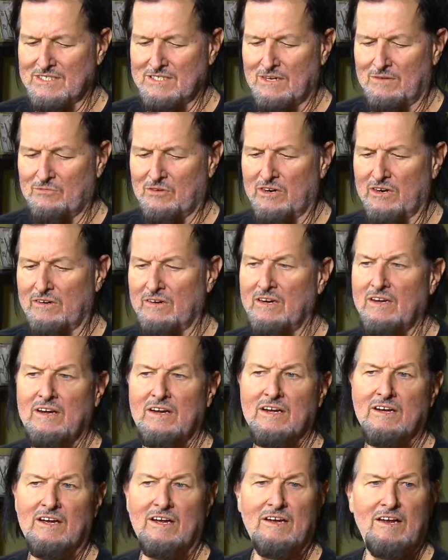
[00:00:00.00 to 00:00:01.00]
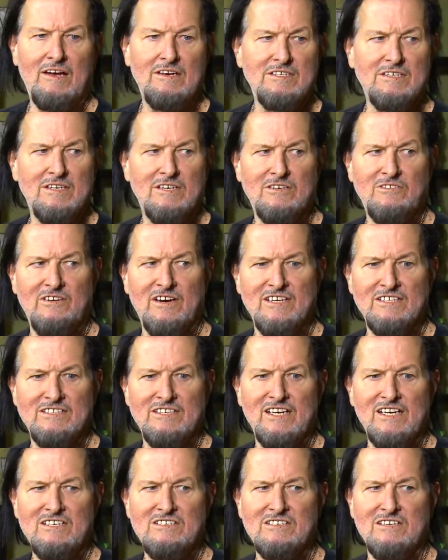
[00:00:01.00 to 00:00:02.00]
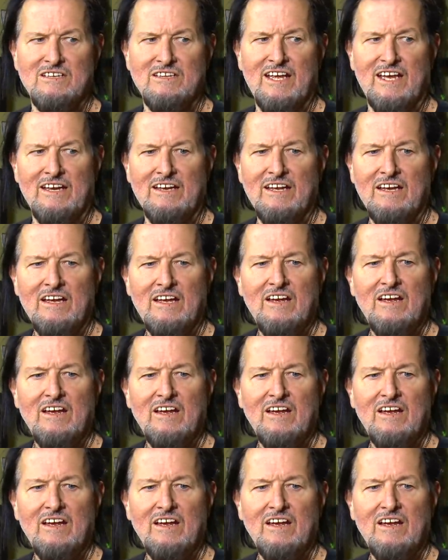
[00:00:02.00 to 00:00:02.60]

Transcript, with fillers: somewhere got lost in the translation that,